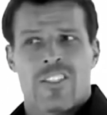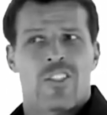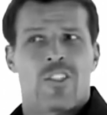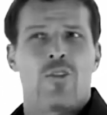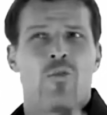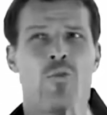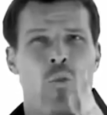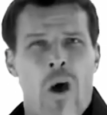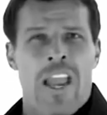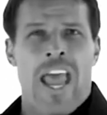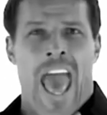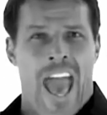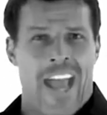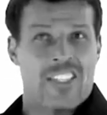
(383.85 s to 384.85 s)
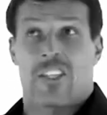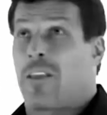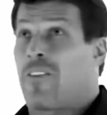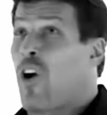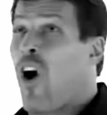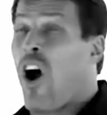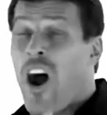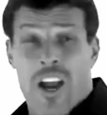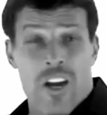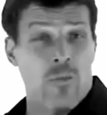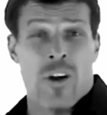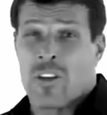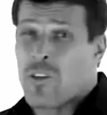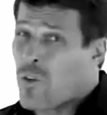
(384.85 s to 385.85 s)
Do one action, either a hard
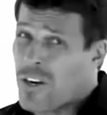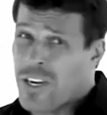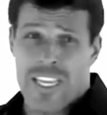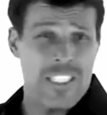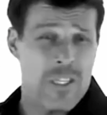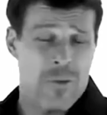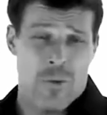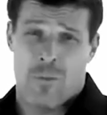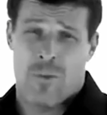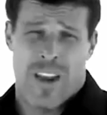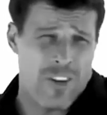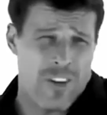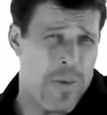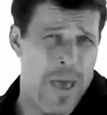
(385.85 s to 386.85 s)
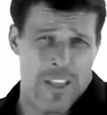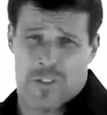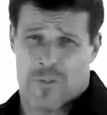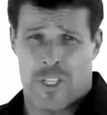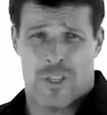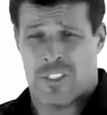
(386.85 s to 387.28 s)
one or an easy one, whatever is best for you.